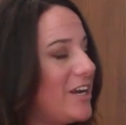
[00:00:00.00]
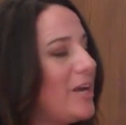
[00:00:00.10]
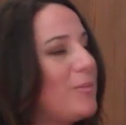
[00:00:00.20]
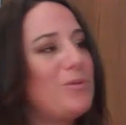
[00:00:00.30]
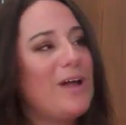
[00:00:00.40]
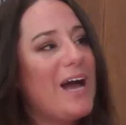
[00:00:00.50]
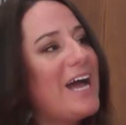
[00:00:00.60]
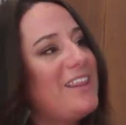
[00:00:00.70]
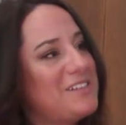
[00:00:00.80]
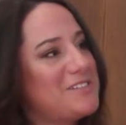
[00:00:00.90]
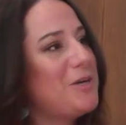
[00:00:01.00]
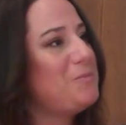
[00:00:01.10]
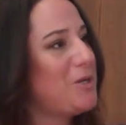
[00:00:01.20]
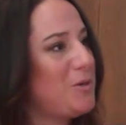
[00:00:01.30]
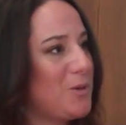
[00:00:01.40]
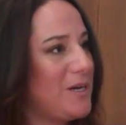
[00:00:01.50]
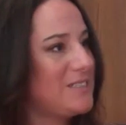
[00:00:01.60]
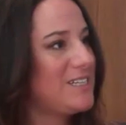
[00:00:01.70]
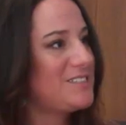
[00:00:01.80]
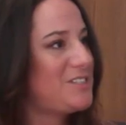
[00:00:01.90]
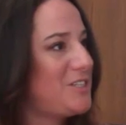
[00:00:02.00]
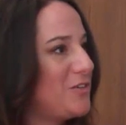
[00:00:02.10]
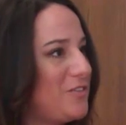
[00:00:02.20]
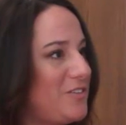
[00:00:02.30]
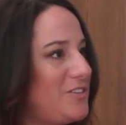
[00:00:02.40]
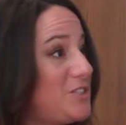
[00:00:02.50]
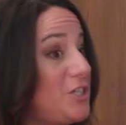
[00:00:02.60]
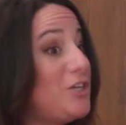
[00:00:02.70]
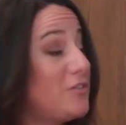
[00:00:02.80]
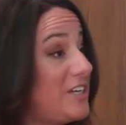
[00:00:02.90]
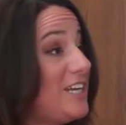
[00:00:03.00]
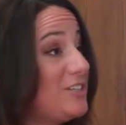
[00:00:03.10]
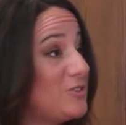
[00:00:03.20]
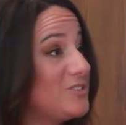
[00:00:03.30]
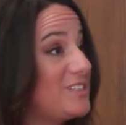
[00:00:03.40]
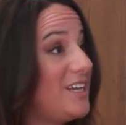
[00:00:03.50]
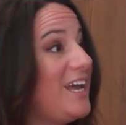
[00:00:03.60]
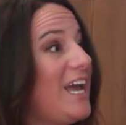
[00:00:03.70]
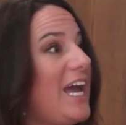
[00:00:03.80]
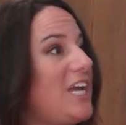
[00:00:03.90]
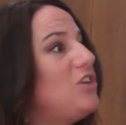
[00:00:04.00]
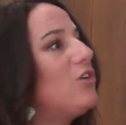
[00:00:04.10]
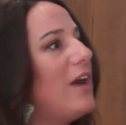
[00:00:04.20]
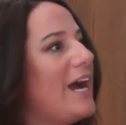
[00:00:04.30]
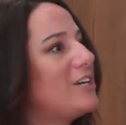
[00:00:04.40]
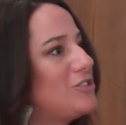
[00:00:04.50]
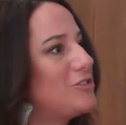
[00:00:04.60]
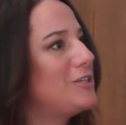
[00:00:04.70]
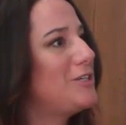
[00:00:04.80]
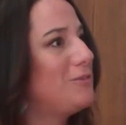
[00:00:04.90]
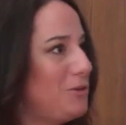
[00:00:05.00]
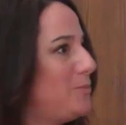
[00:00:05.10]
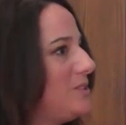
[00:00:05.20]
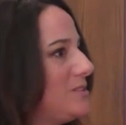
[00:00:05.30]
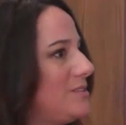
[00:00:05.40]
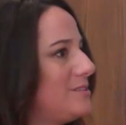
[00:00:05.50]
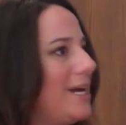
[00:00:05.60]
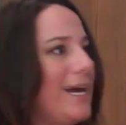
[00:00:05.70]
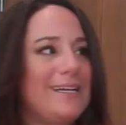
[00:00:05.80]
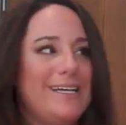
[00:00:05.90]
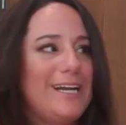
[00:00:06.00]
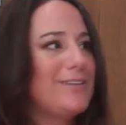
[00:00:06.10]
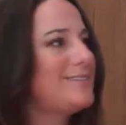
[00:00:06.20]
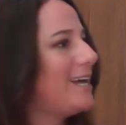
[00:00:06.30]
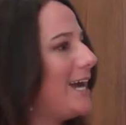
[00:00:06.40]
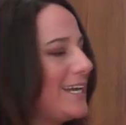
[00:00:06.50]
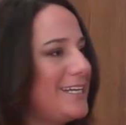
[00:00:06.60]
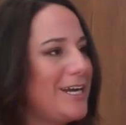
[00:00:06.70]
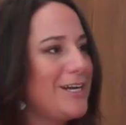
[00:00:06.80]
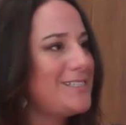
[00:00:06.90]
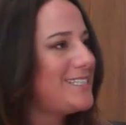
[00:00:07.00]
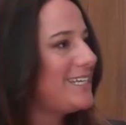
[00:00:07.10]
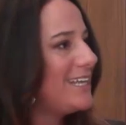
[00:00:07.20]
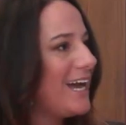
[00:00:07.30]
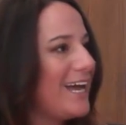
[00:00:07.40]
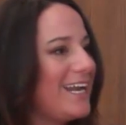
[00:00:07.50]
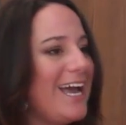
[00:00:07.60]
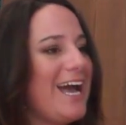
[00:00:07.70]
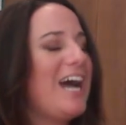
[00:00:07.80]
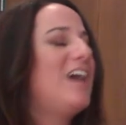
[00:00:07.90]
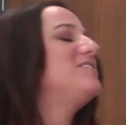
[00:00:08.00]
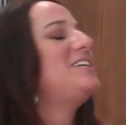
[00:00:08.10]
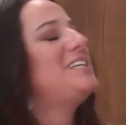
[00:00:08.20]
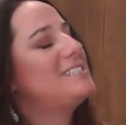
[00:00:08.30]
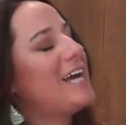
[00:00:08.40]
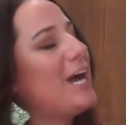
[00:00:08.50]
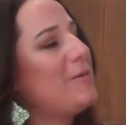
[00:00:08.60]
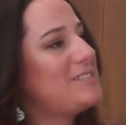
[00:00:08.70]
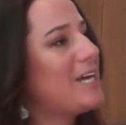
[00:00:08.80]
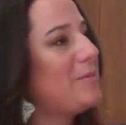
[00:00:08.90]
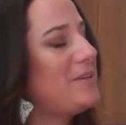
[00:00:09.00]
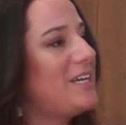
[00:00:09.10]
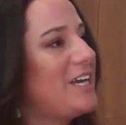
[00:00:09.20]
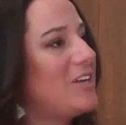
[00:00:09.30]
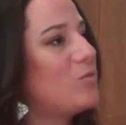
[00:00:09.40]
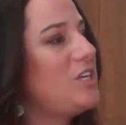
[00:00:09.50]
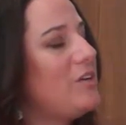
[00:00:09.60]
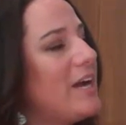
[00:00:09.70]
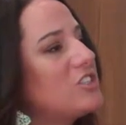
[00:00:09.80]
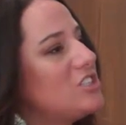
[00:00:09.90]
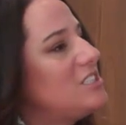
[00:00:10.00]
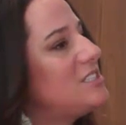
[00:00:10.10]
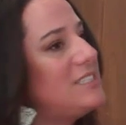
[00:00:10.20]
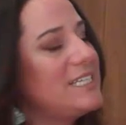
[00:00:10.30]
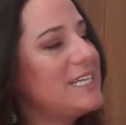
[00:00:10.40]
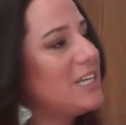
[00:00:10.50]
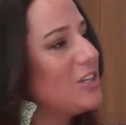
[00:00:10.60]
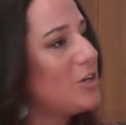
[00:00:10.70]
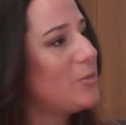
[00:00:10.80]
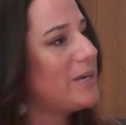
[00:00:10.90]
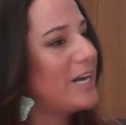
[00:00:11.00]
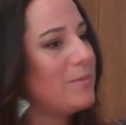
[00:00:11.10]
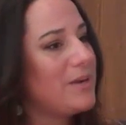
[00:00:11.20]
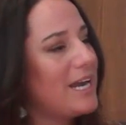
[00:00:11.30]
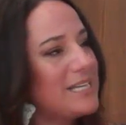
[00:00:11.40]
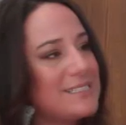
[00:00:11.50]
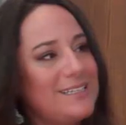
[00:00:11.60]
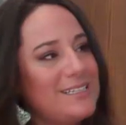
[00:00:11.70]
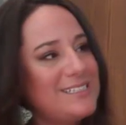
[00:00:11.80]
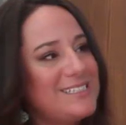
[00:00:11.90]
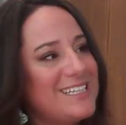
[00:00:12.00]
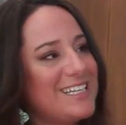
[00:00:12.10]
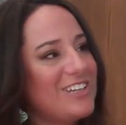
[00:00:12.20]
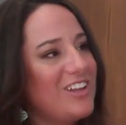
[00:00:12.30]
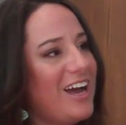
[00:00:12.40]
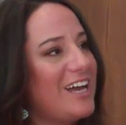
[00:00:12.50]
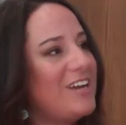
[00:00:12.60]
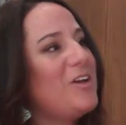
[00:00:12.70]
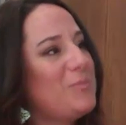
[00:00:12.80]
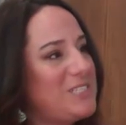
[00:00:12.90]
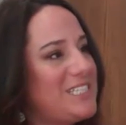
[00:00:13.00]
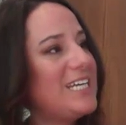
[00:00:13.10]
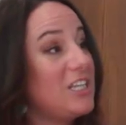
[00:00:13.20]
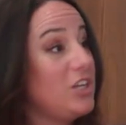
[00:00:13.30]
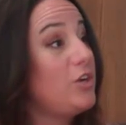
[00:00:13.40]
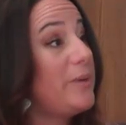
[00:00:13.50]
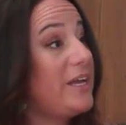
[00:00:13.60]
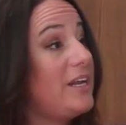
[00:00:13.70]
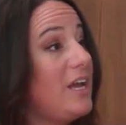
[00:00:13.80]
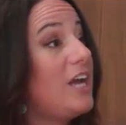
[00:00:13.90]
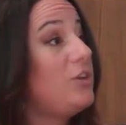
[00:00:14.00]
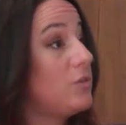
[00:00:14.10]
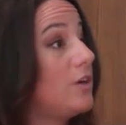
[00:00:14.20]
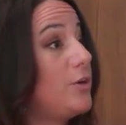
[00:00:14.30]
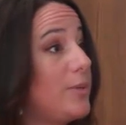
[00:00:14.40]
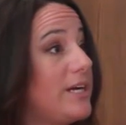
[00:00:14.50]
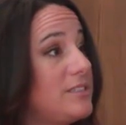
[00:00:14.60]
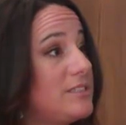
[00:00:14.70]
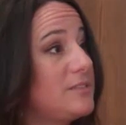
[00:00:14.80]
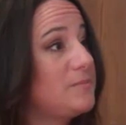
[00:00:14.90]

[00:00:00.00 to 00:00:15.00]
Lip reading: Apply the SOAP note process to your financials, and you'll actually grow the business. I can guarantee that. I've seen it time and time again. When you actually just dig in a little bit, I'm not asking you to dig in a lot, but dig in a little bit, and you'll grow your practice.